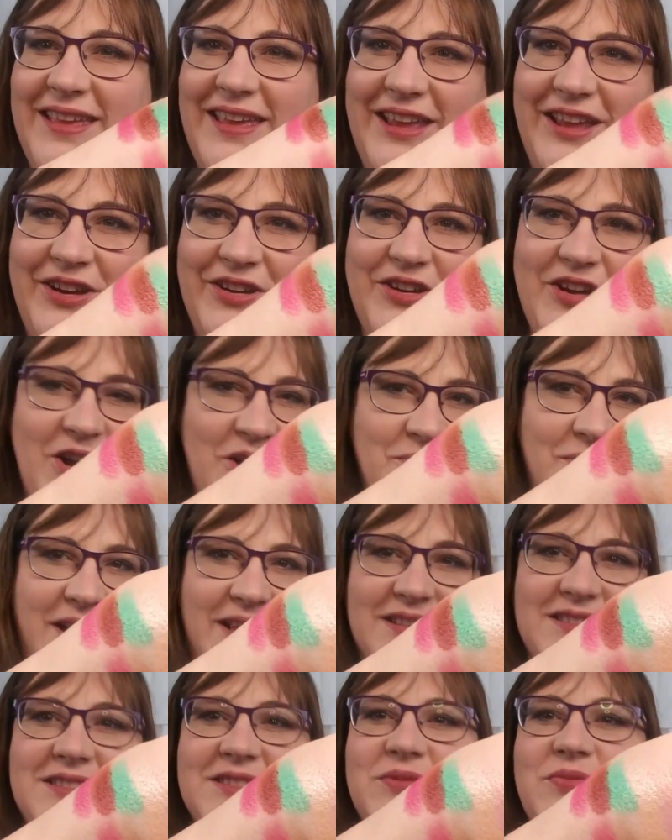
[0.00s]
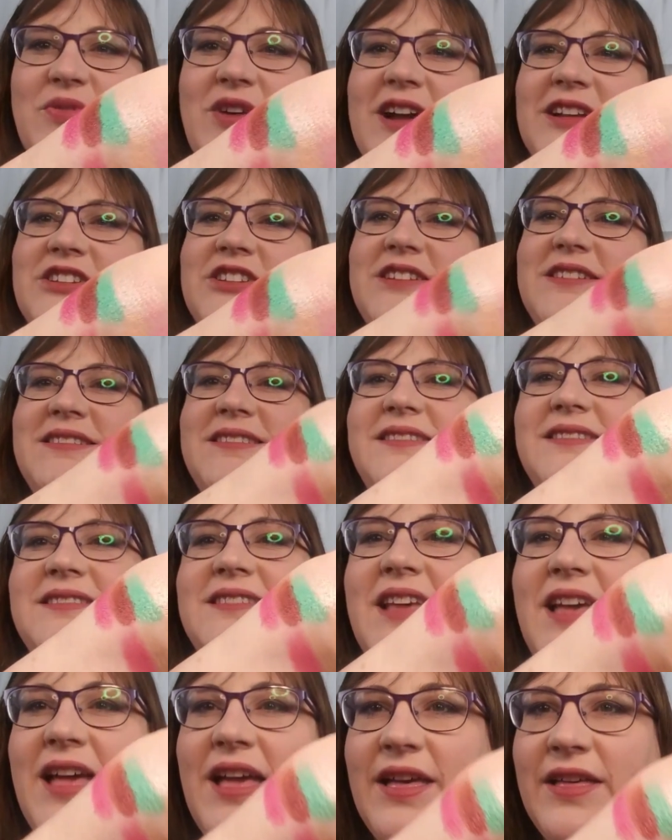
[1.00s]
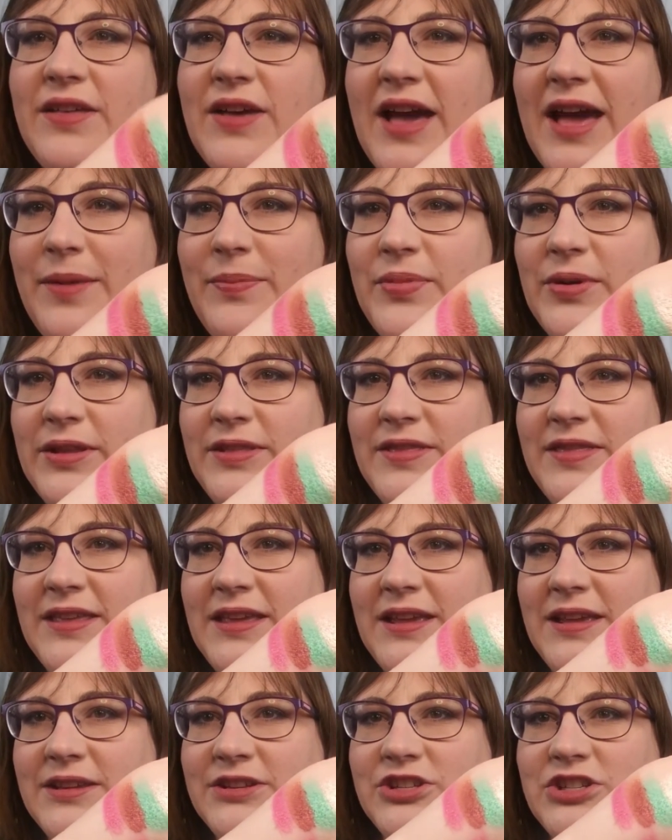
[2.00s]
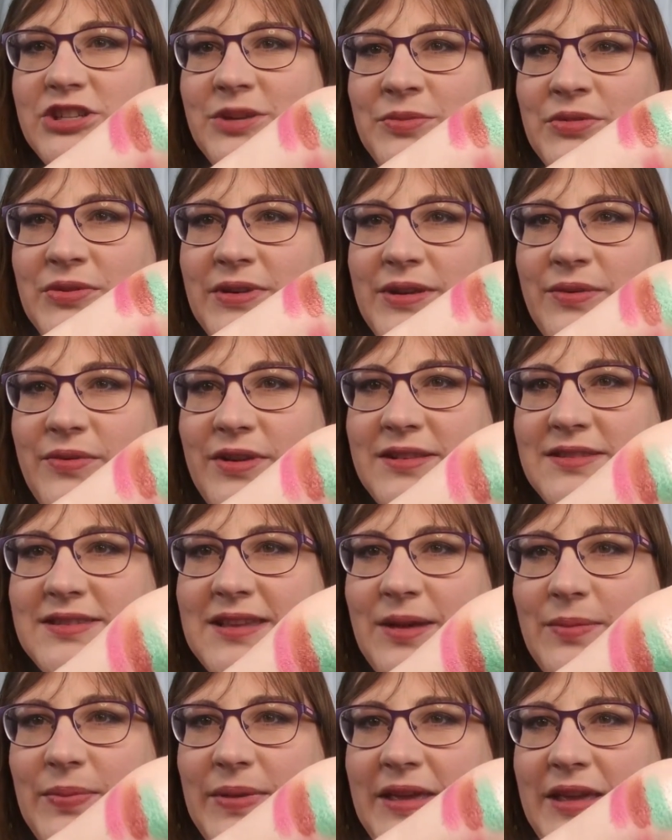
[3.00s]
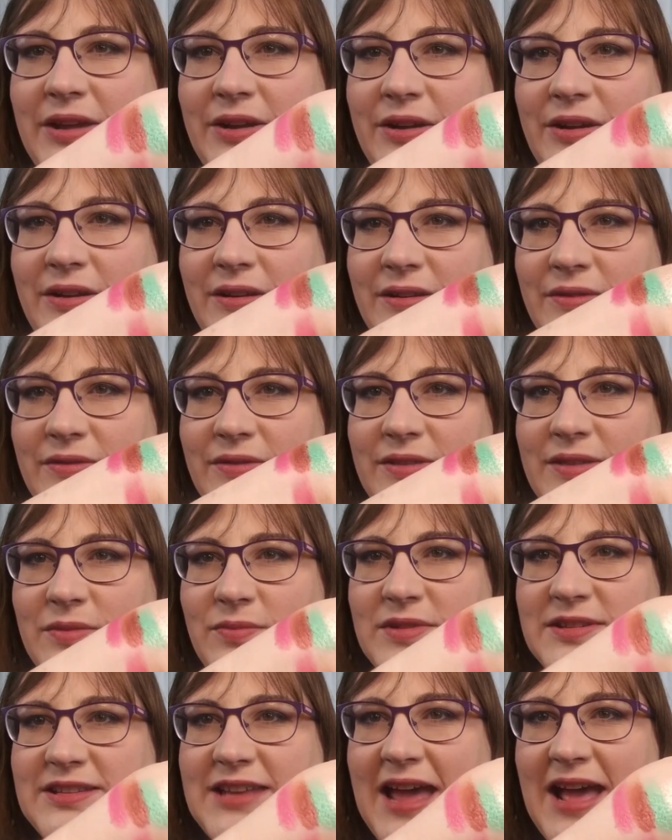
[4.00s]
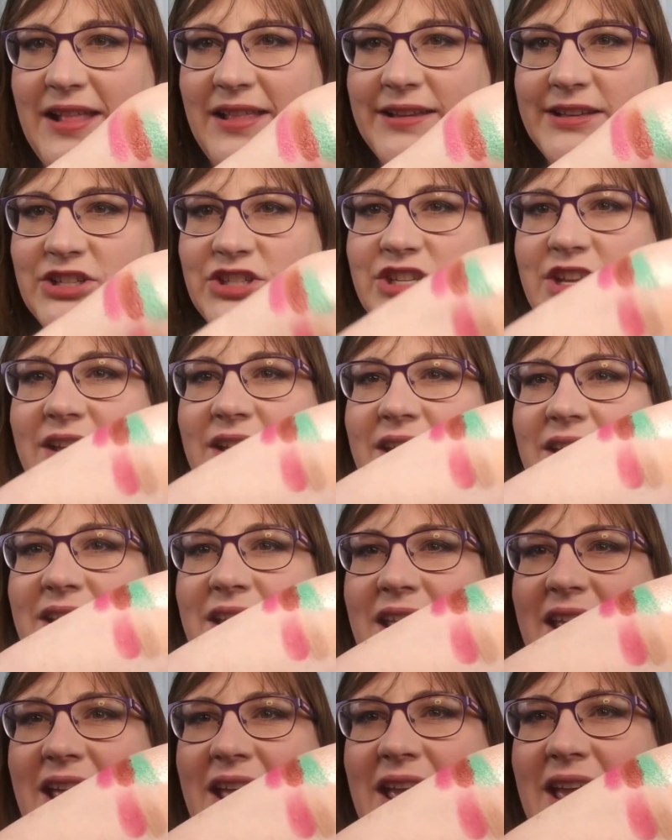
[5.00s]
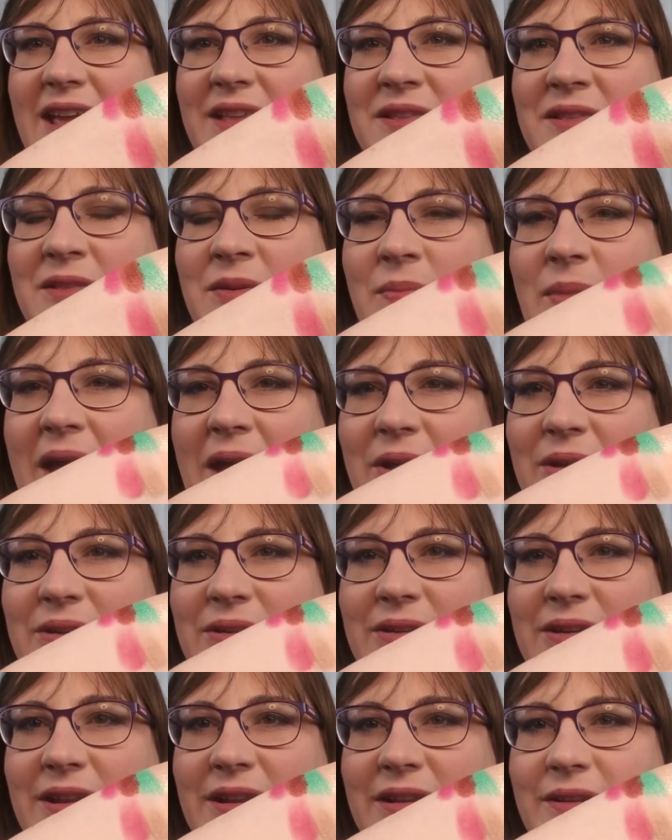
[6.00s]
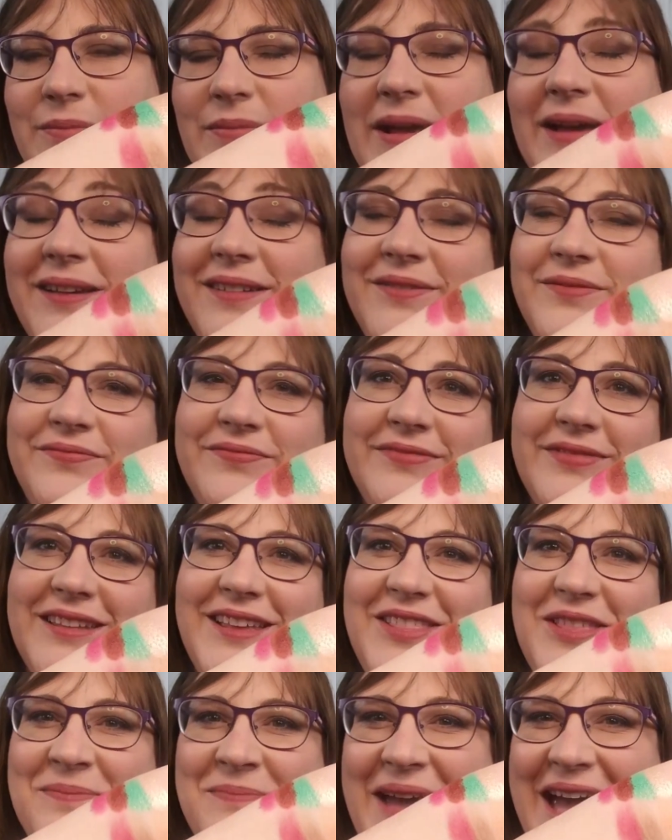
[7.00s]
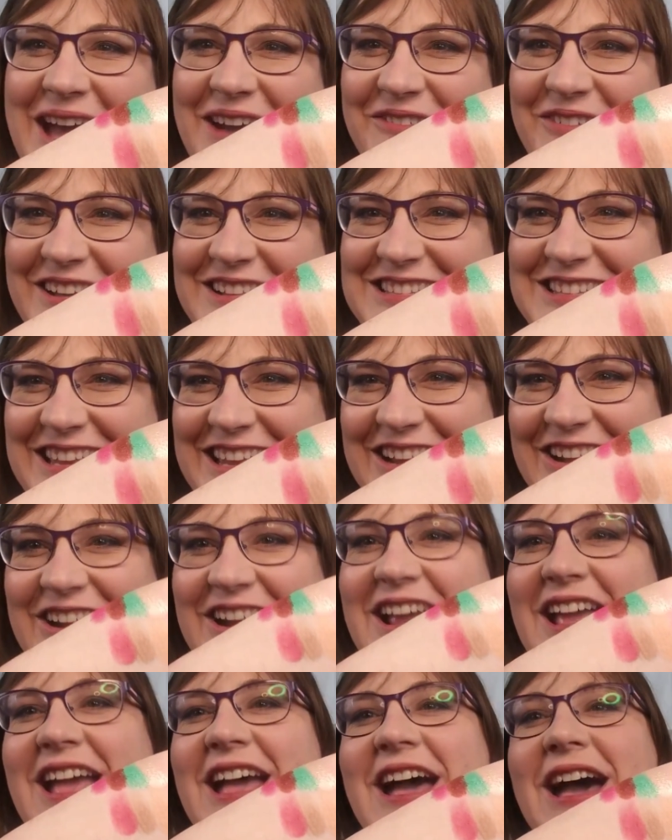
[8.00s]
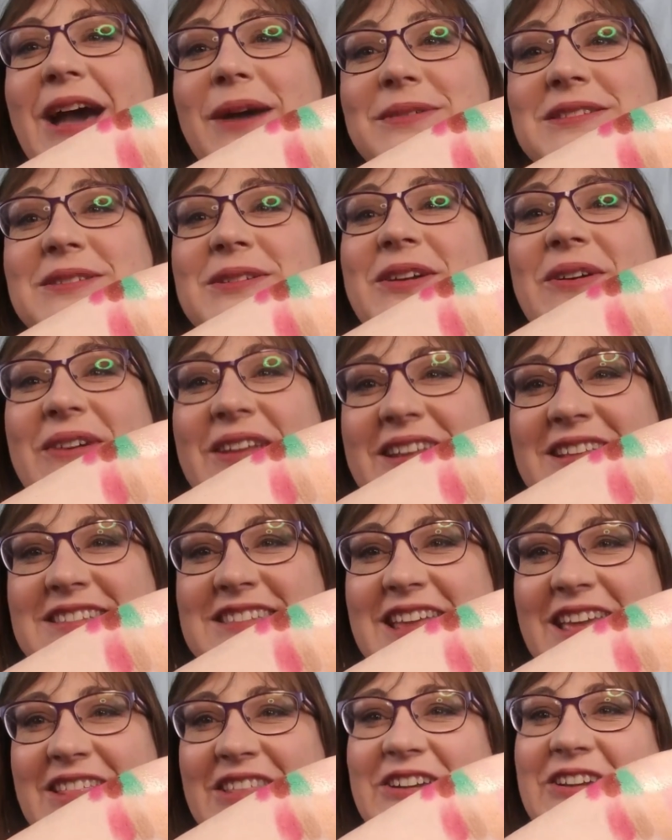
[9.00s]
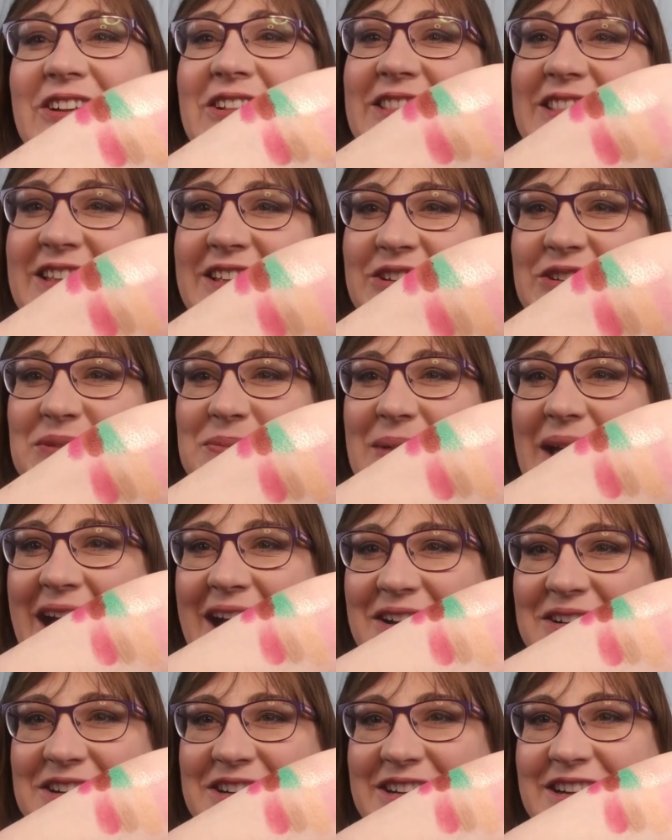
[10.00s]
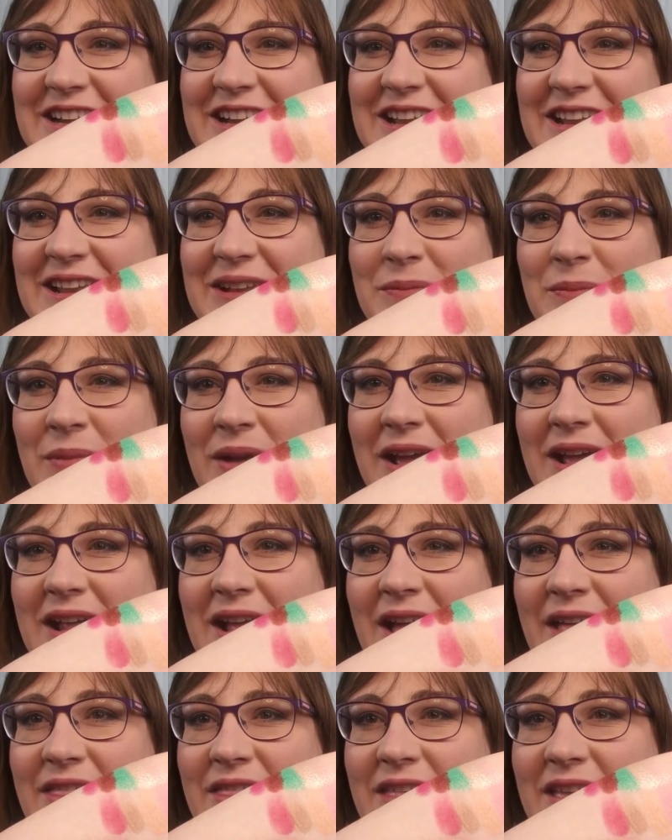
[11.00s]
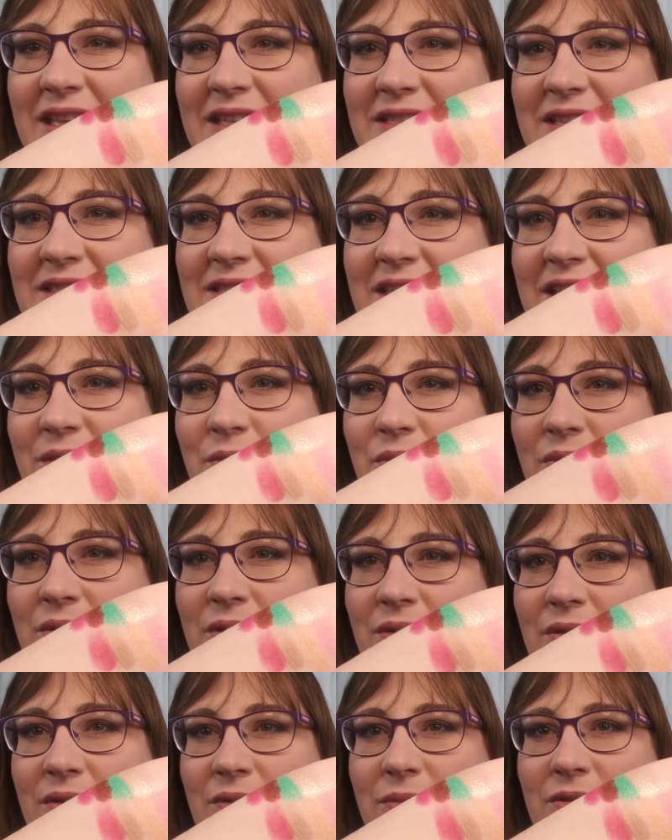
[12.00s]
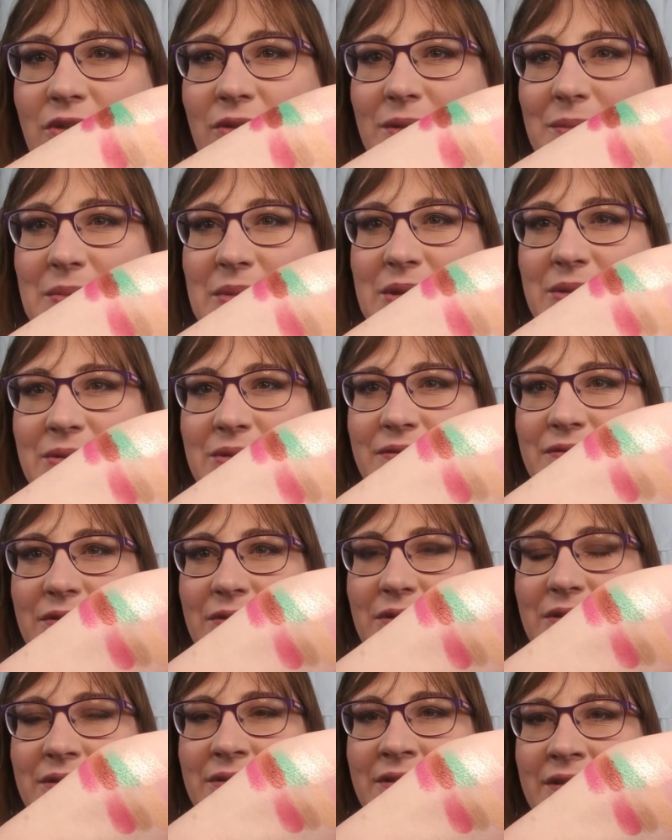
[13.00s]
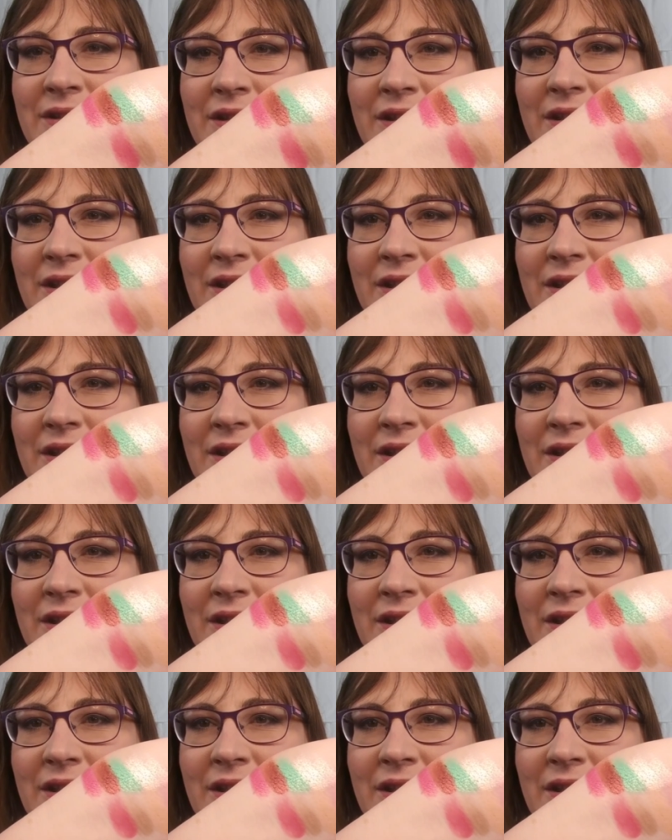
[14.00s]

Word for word: here are my swatches. I put the shimmery ones up here, with metallic shine, and then the powdery the matte ones here. I was going to say they're a little powdery, but I think that they will look beautiful.